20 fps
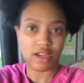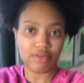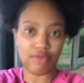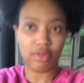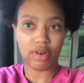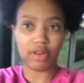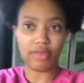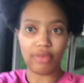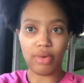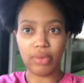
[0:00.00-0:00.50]
in
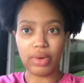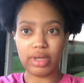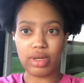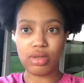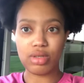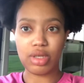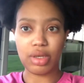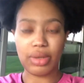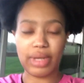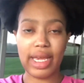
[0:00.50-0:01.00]
front of a window
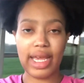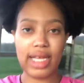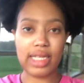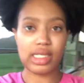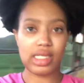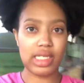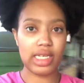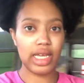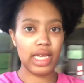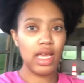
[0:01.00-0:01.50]
so you can't
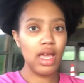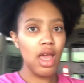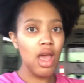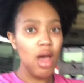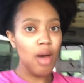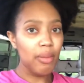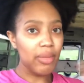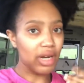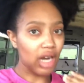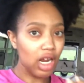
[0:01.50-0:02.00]
see,
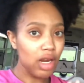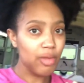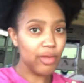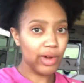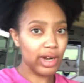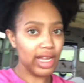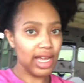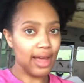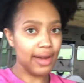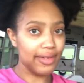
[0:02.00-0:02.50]
but I am
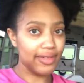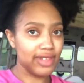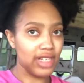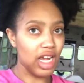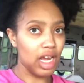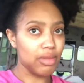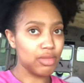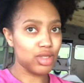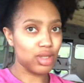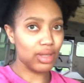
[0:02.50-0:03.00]
running out of
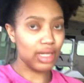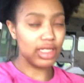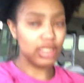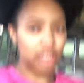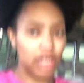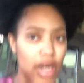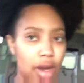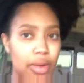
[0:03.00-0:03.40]
time, so let's go.